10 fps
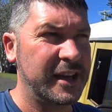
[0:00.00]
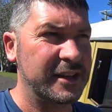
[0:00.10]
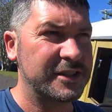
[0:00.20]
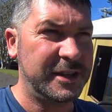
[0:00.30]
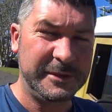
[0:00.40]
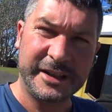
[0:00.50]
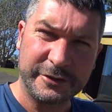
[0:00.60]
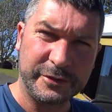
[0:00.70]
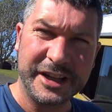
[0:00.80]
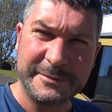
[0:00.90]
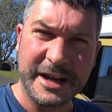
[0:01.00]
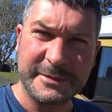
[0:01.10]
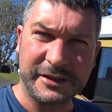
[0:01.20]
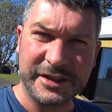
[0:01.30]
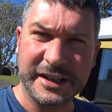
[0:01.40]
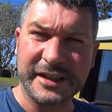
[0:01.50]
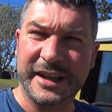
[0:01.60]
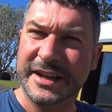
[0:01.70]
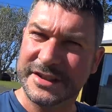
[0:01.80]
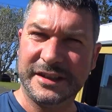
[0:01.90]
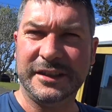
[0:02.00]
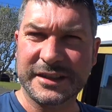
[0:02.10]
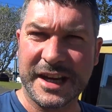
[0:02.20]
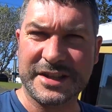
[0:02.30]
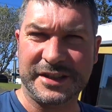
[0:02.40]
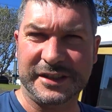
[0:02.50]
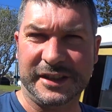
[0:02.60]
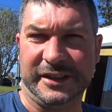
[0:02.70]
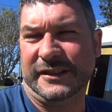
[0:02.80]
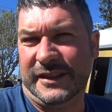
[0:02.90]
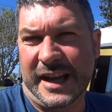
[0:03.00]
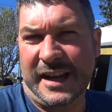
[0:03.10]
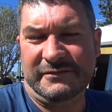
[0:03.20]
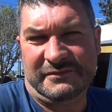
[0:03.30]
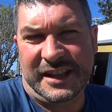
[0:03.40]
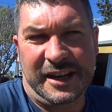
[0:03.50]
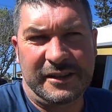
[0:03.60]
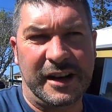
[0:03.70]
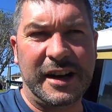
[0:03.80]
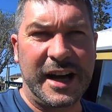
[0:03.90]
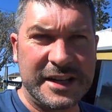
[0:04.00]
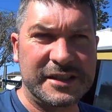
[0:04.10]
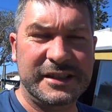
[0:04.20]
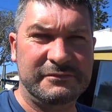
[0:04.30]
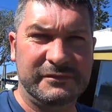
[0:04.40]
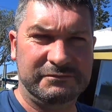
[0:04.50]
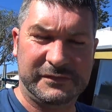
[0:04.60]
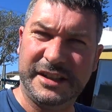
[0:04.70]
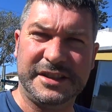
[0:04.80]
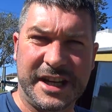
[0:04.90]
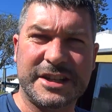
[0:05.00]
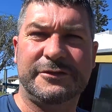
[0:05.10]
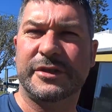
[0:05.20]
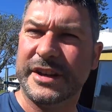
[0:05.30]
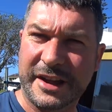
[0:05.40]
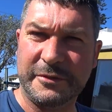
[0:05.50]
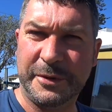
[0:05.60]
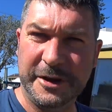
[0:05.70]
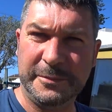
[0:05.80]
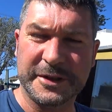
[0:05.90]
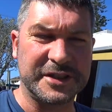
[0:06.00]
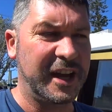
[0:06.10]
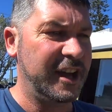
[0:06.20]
Something that really made me think is a little test I did. And you know, I actually did a test for another purpose.